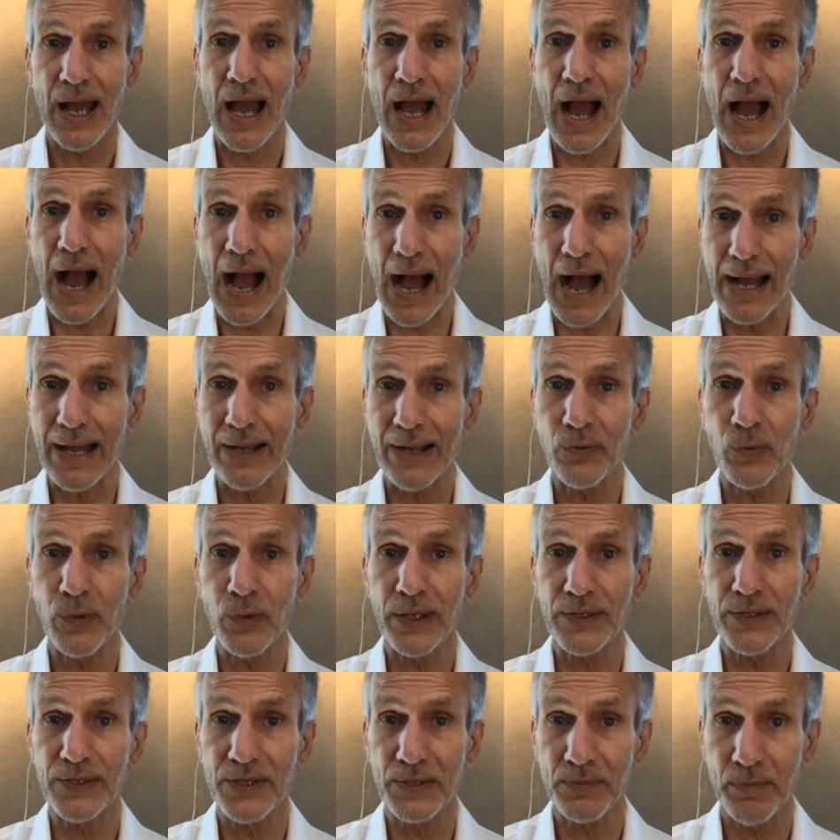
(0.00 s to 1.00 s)
I will
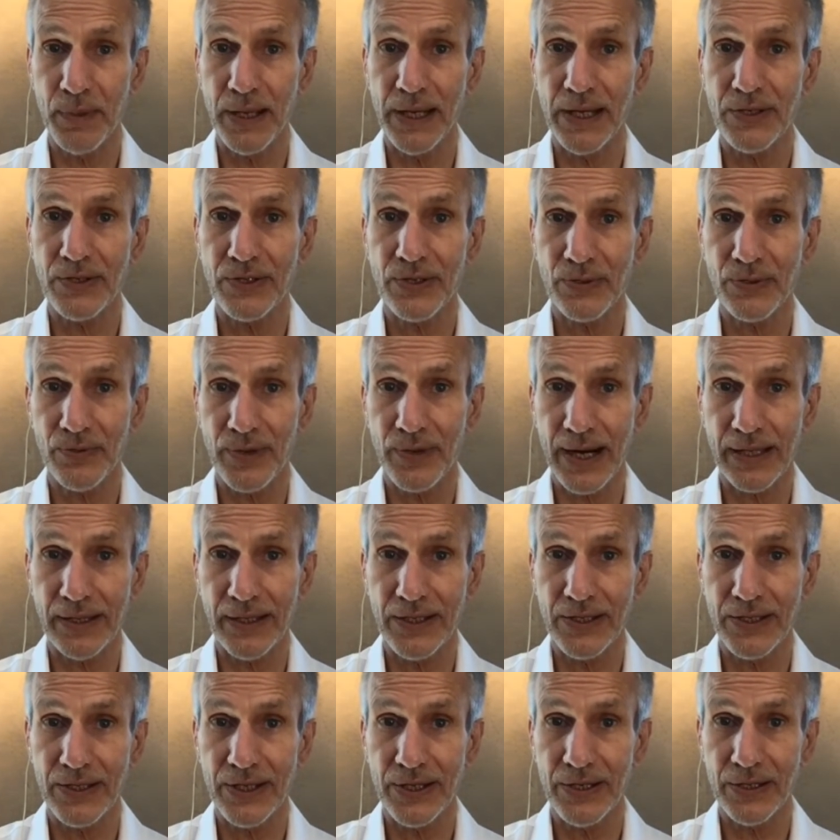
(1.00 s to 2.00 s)
speak directly
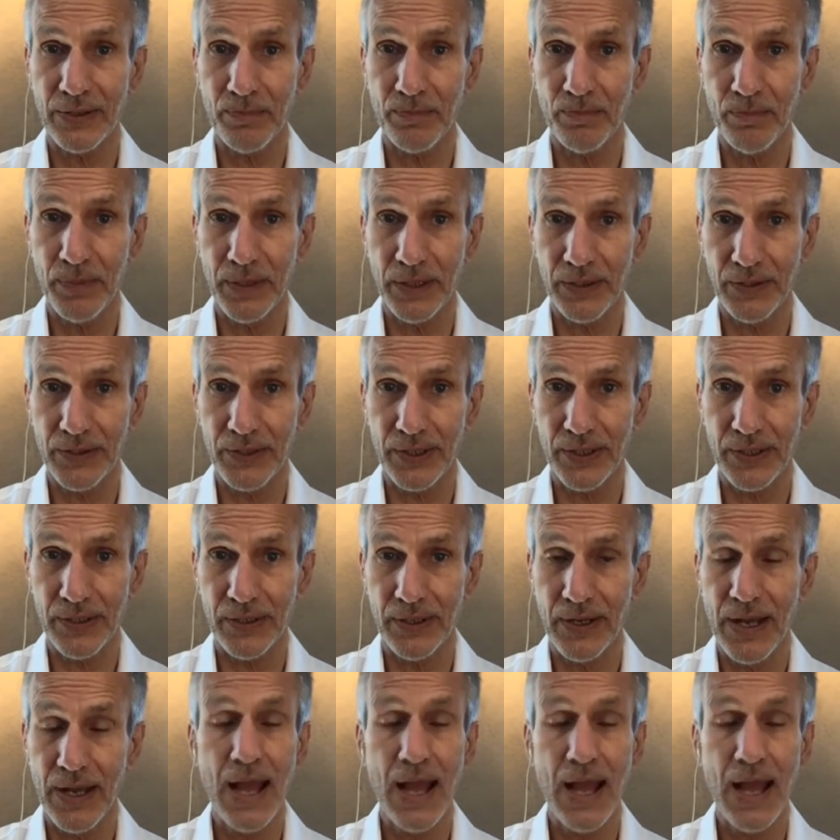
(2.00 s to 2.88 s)
to your builder